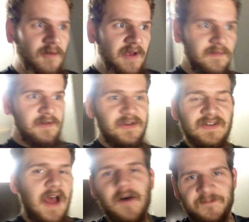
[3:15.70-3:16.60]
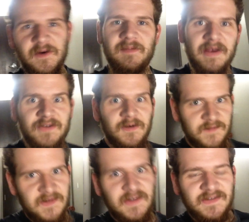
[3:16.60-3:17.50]
whatever, just offering my
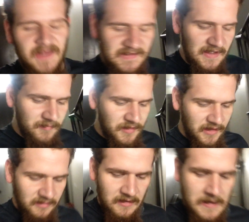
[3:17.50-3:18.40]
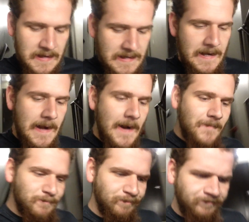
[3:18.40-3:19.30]
services, that type of thing.
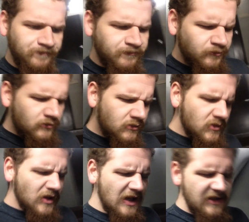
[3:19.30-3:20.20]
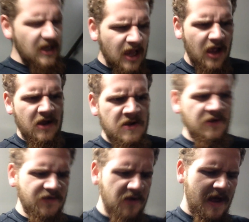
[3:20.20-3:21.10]
And yeah,
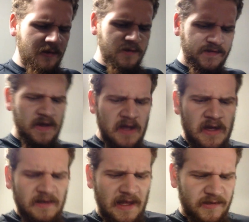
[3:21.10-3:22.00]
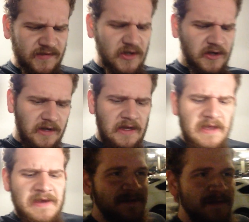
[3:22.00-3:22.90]
so that was good.
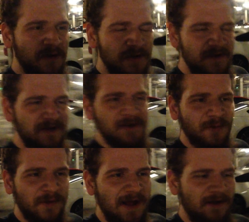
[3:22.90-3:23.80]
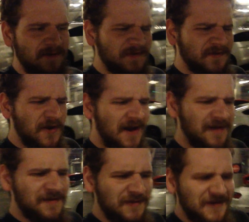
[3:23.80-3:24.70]
Earlier, when I was
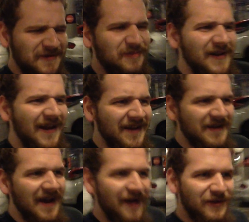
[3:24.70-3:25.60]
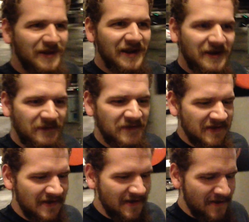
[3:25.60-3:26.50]
trying to explain how
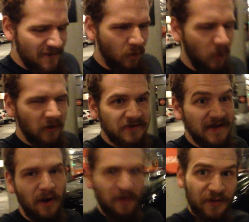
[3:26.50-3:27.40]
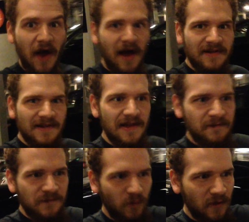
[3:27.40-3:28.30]
Lyft works, how I thought
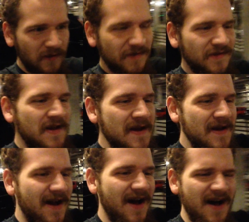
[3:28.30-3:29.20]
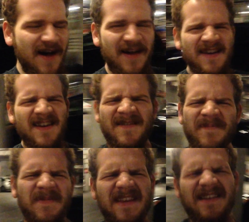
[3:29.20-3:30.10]
Lyft works,
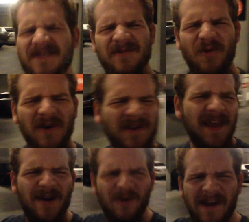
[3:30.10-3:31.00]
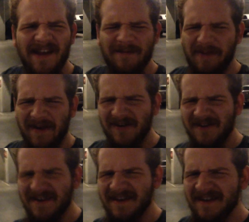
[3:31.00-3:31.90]
it doesn't work that way,
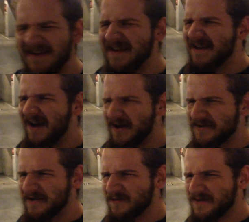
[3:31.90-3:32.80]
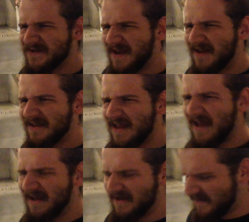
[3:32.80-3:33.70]
apparently. Hunter was saying
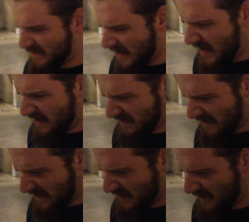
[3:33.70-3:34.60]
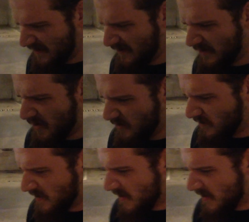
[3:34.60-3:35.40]
that it's not, you know,